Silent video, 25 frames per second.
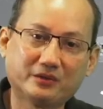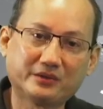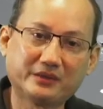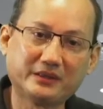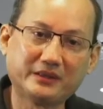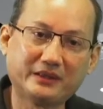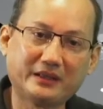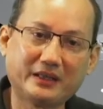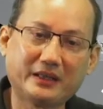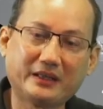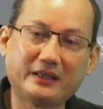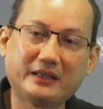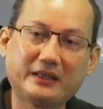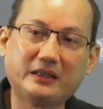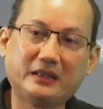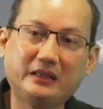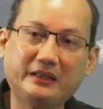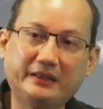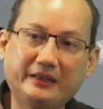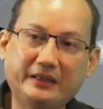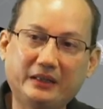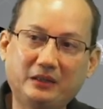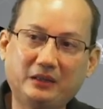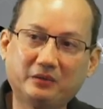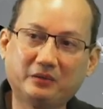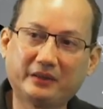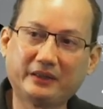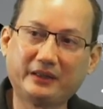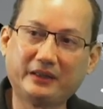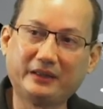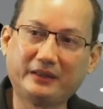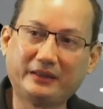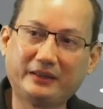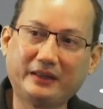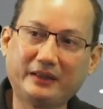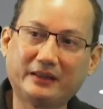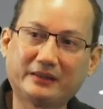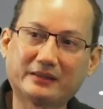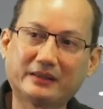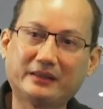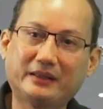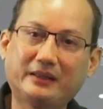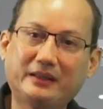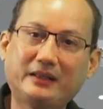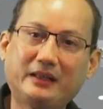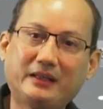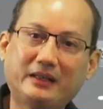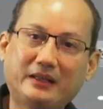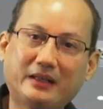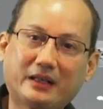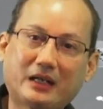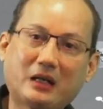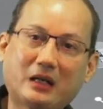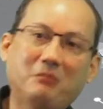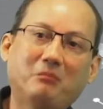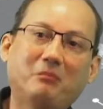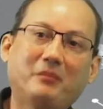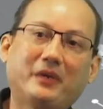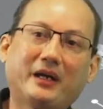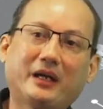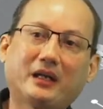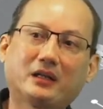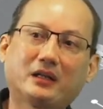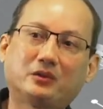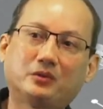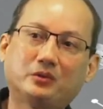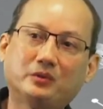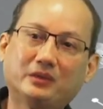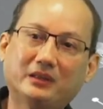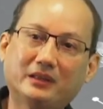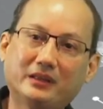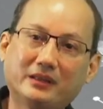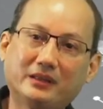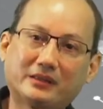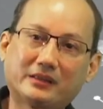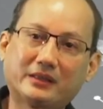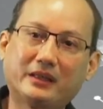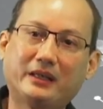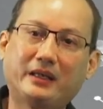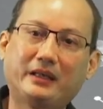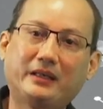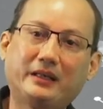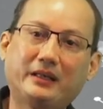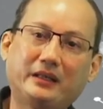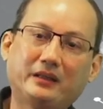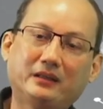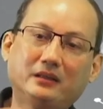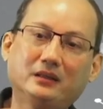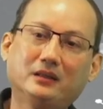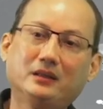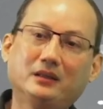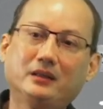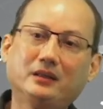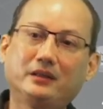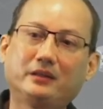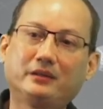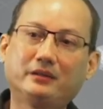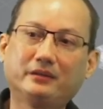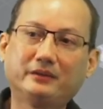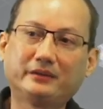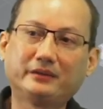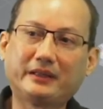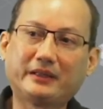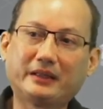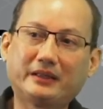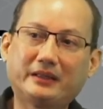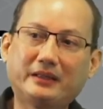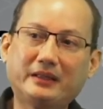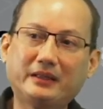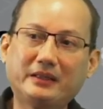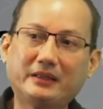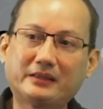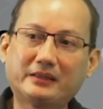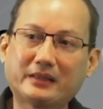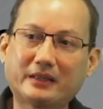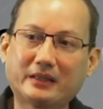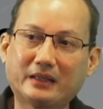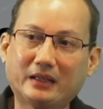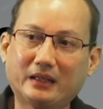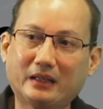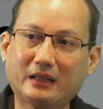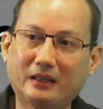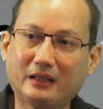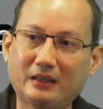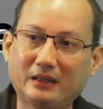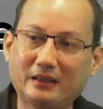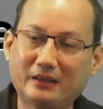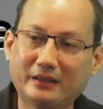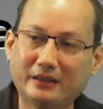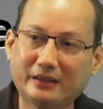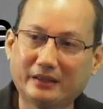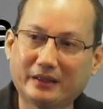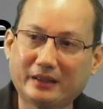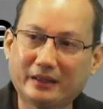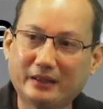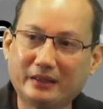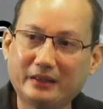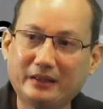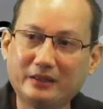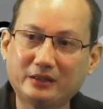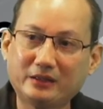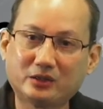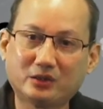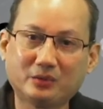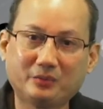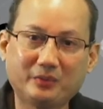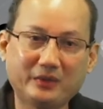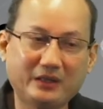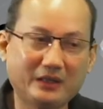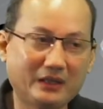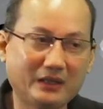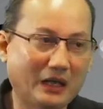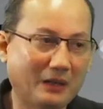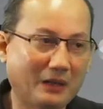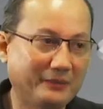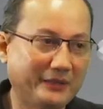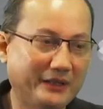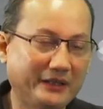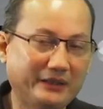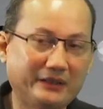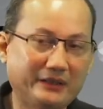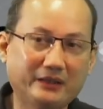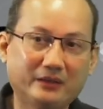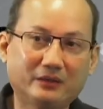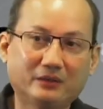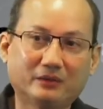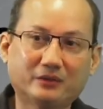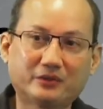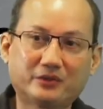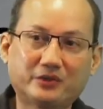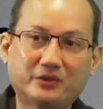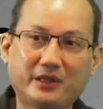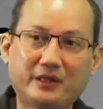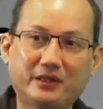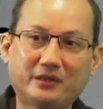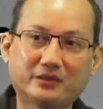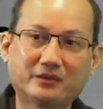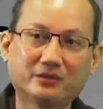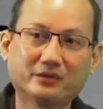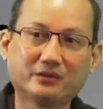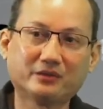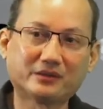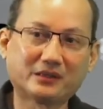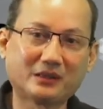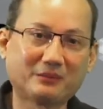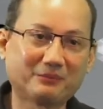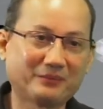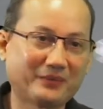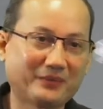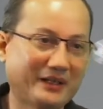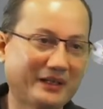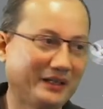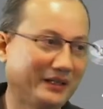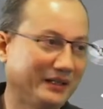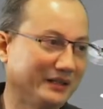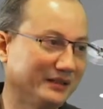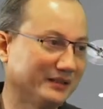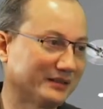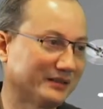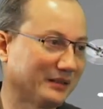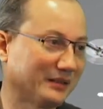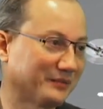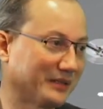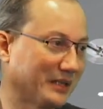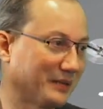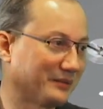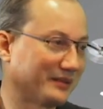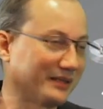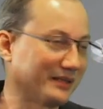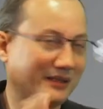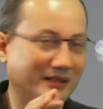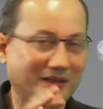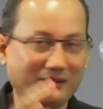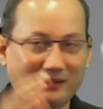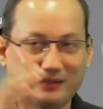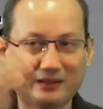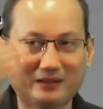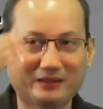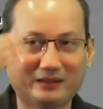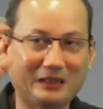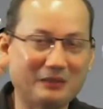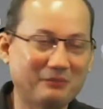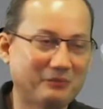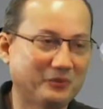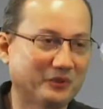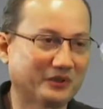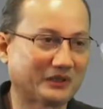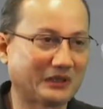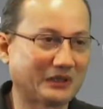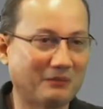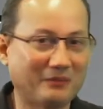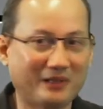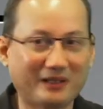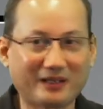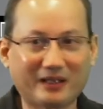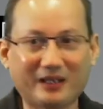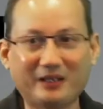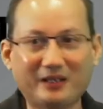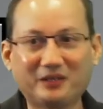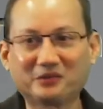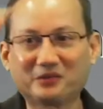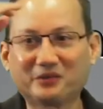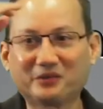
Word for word: goes in, then they look at the dates and then they come back to us and then you know there are things that are mm-hmm. that needs to be updated or changed. So sampai, sometimes I get a tempo tamal. I